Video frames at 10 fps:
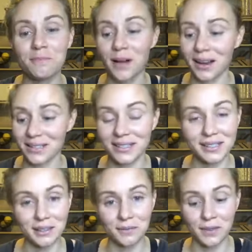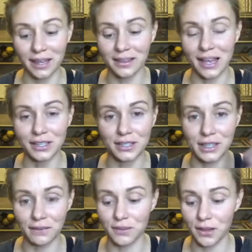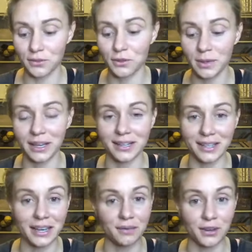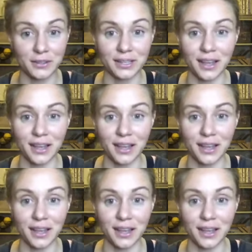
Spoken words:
boxes of like lashes that I've gone through, because I never use the